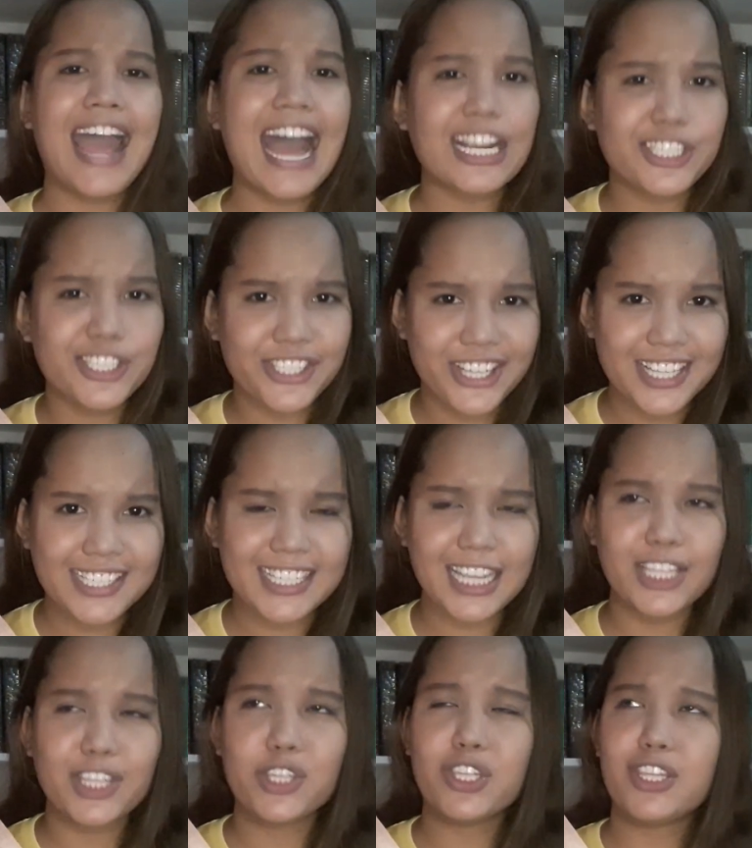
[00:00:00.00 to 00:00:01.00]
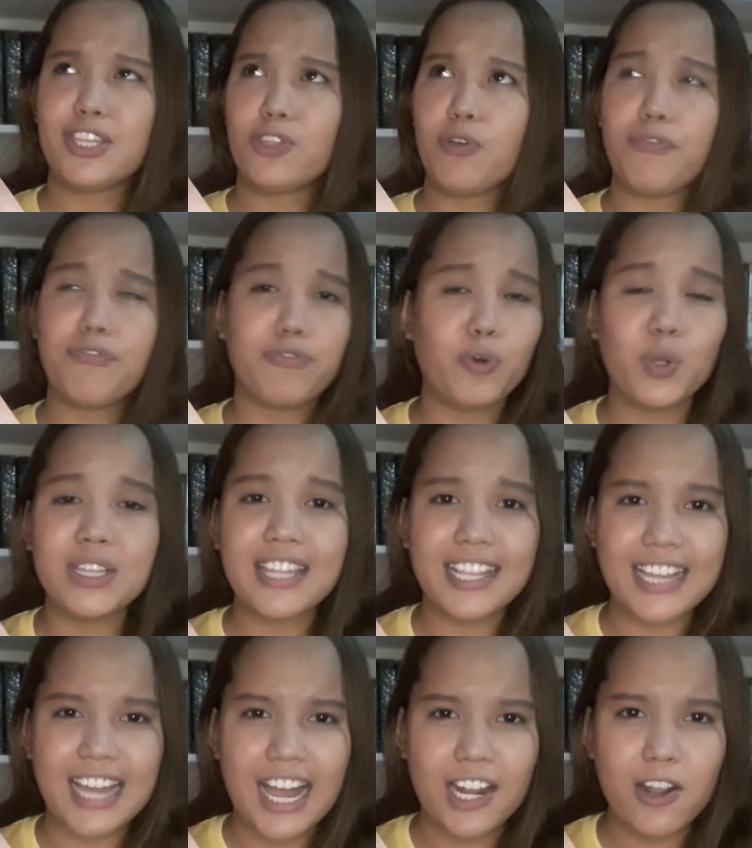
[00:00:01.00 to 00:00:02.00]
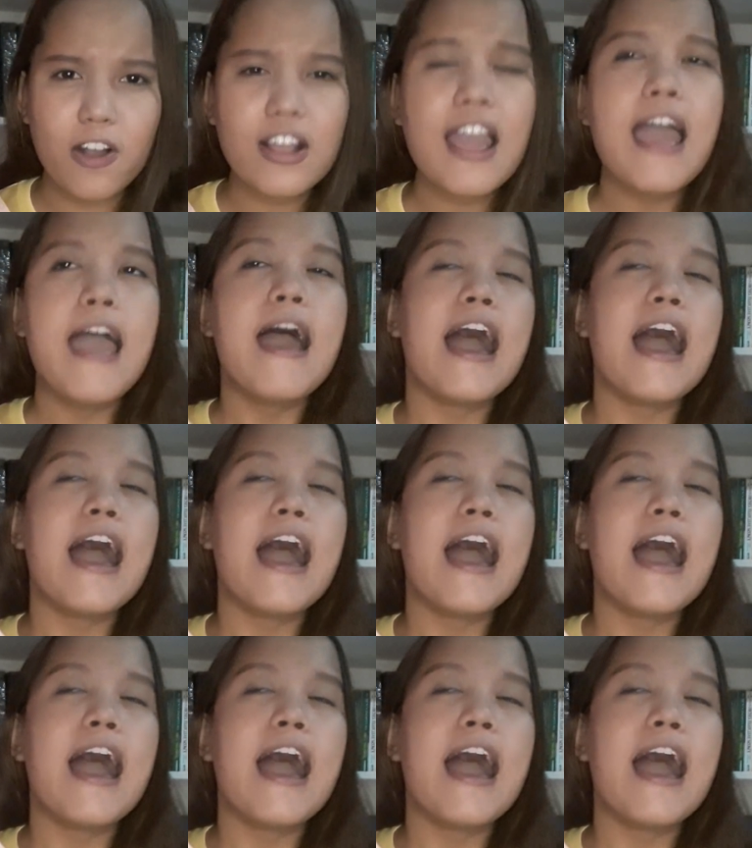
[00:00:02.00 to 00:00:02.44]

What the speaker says: actions into full Tagalog.